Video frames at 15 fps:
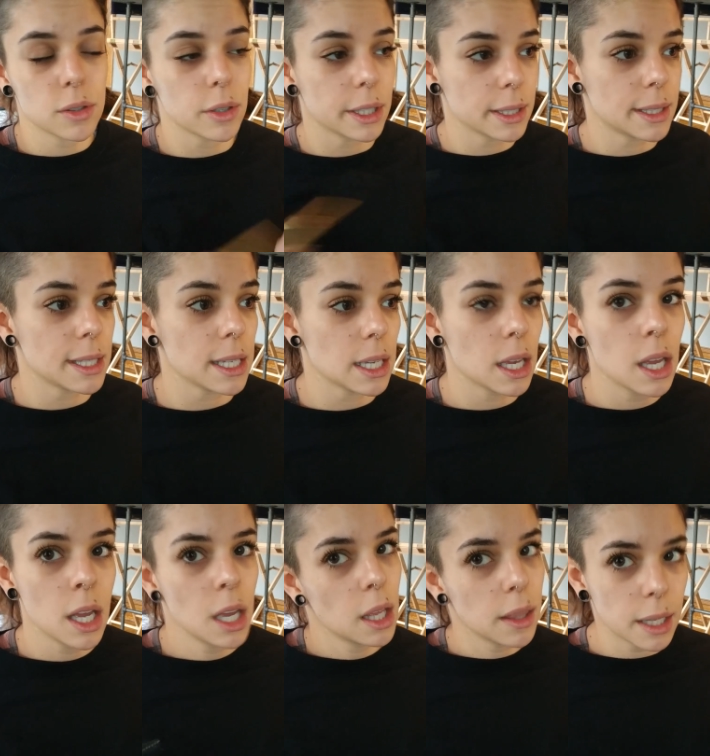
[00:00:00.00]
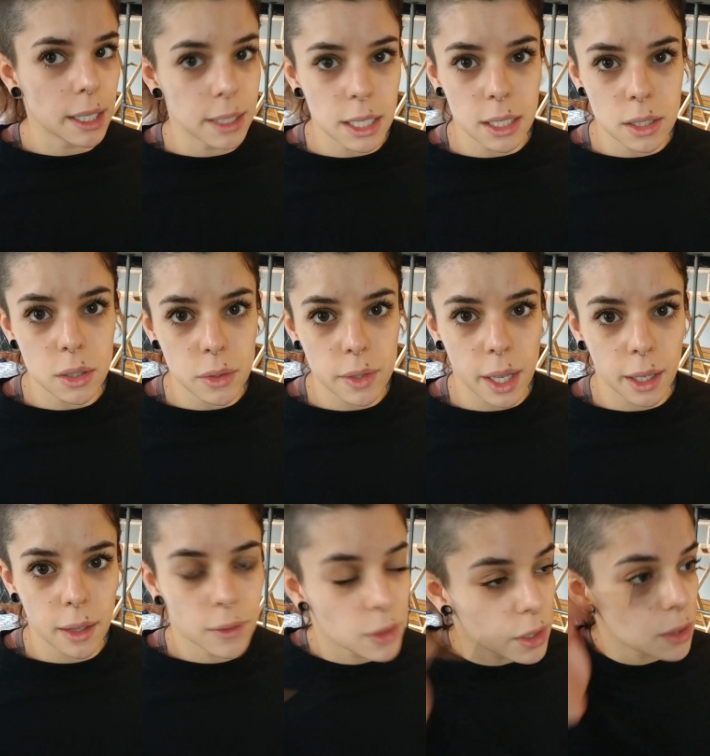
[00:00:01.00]
so you can see that it takes 2
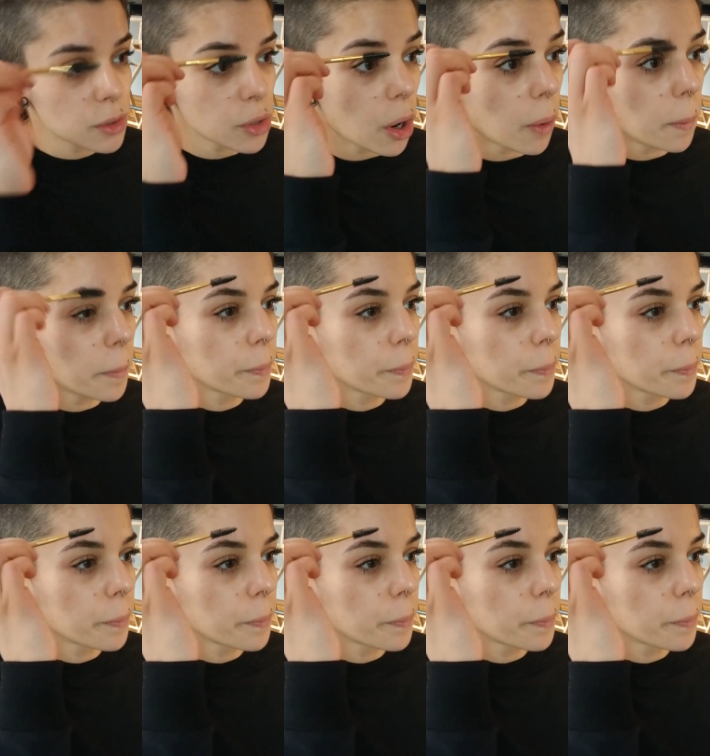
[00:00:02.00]
seconds. So,